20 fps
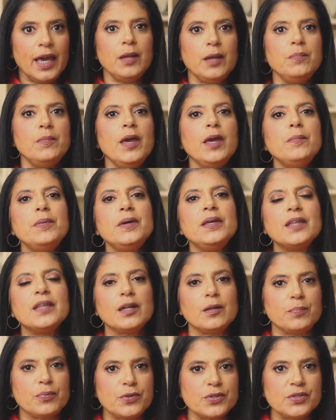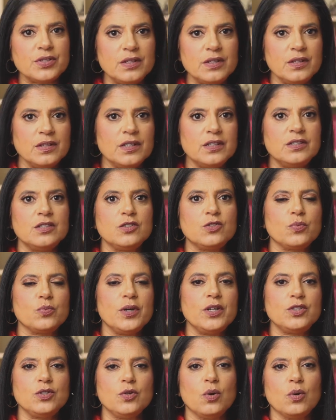It may be that a person in this
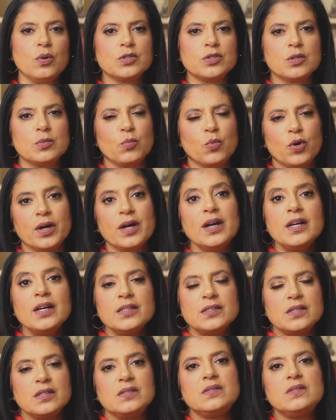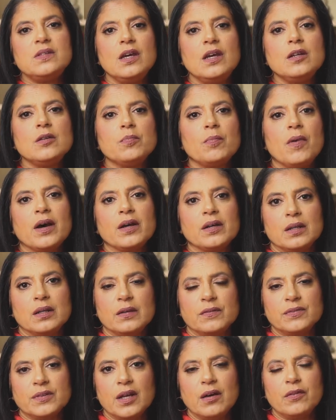situation holds a more sustained model
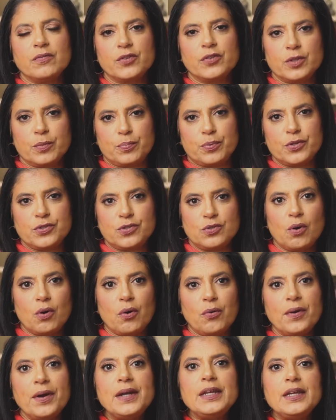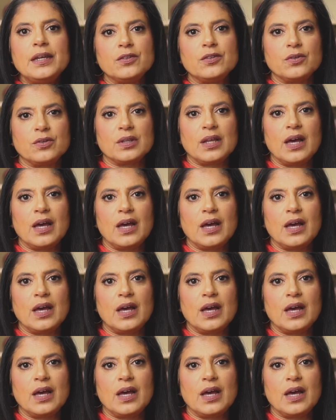of love for the person already in their